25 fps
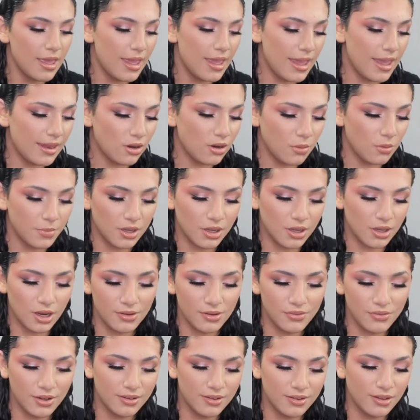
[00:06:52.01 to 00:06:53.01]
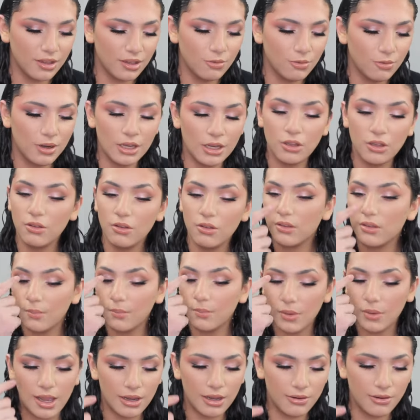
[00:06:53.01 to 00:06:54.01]
And oh my god, I forgot to tell you what I used in
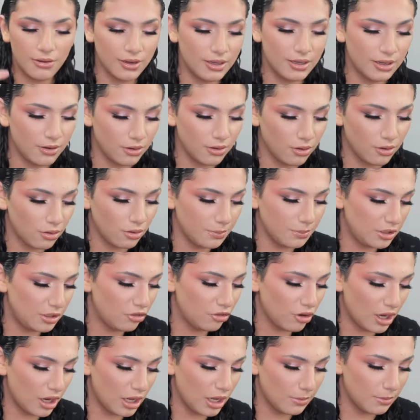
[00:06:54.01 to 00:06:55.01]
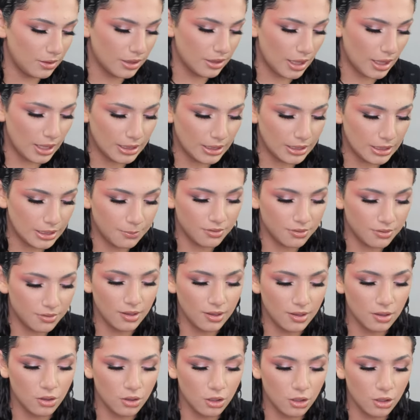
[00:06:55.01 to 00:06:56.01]
my eye right here. Let me grab that
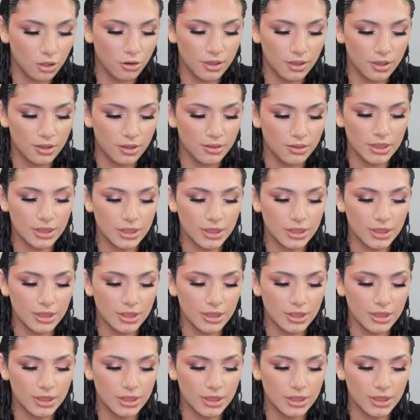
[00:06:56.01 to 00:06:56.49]
lipstick. Here it is.